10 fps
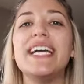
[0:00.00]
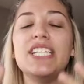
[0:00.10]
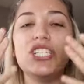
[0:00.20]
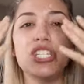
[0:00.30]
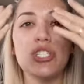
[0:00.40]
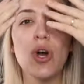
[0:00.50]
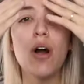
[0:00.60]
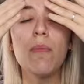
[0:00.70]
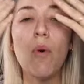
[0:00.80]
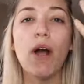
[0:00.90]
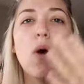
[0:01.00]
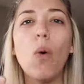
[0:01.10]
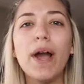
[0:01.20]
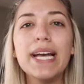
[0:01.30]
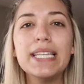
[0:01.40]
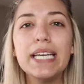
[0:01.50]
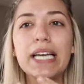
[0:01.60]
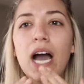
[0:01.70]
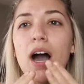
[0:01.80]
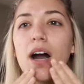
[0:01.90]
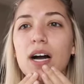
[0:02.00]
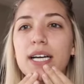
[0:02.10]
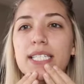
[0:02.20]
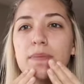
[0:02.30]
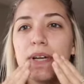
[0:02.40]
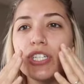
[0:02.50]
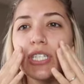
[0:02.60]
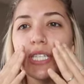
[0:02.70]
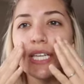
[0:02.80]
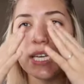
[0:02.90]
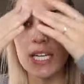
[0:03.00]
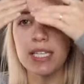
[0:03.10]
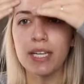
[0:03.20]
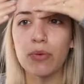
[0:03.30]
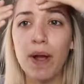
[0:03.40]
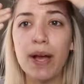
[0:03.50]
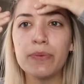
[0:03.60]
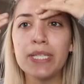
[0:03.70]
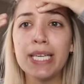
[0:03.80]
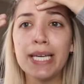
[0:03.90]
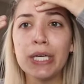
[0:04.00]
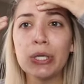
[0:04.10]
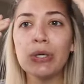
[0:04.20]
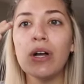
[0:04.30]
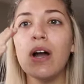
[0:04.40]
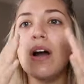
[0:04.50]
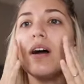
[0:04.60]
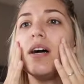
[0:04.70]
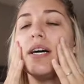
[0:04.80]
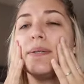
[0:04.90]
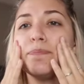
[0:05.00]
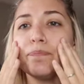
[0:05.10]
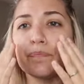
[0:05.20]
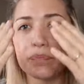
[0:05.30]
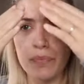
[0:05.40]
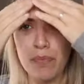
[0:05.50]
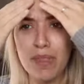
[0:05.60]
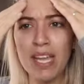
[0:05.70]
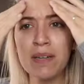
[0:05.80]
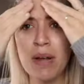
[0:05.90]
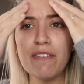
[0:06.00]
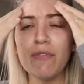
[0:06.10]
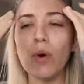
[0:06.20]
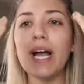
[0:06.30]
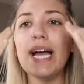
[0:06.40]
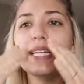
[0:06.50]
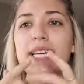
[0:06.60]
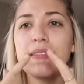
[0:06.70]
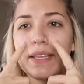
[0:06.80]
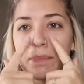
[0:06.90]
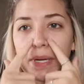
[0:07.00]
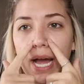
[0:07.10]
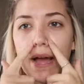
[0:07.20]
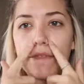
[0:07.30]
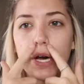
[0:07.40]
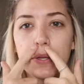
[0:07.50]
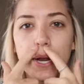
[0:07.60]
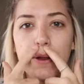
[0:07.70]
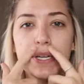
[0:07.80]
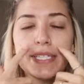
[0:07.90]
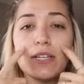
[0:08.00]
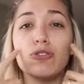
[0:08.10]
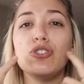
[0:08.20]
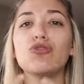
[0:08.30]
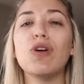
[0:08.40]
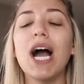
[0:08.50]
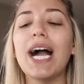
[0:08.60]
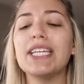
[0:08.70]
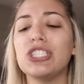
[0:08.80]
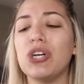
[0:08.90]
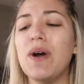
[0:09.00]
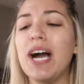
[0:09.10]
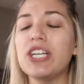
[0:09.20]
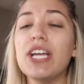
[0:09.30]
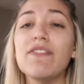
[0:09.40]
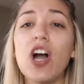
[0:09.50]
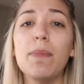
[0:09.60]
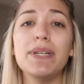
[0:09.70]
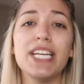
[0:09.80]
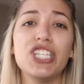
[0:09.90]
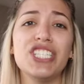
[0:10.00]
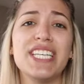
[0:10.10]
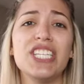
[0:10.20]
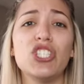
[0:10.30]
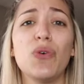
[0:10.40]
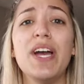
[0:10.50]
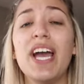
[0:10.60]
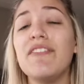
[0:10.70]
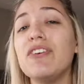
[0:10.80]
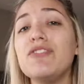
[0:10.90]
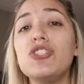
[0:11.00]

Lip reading: it's just more oily, especially like around here, and my forehead, and then but I have other areas that are dry, so I just have combination skin. So if you have